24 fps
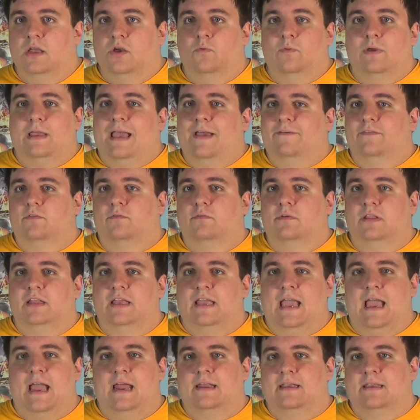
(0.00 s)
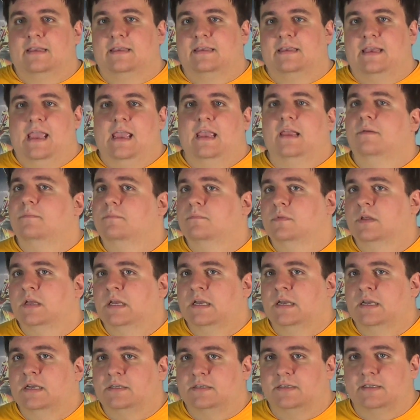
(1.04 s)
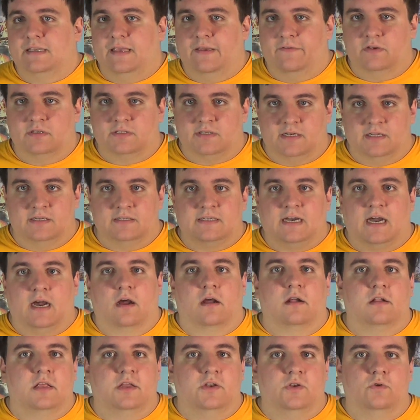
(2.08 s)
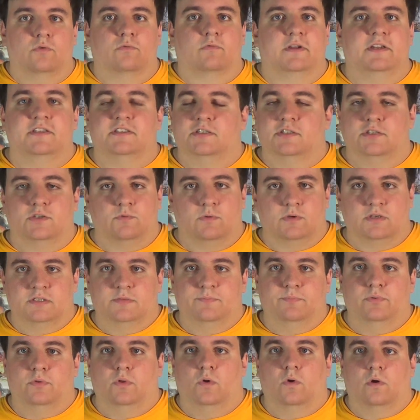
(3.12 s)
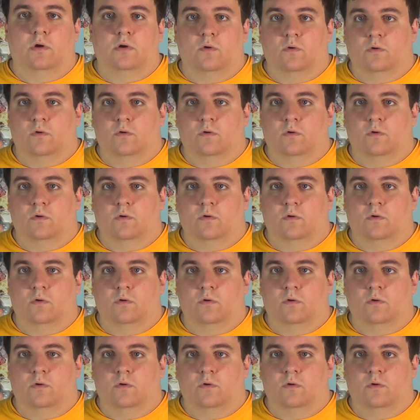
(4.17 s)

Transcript: we haven't really had a game to give us an entirely new region to explore,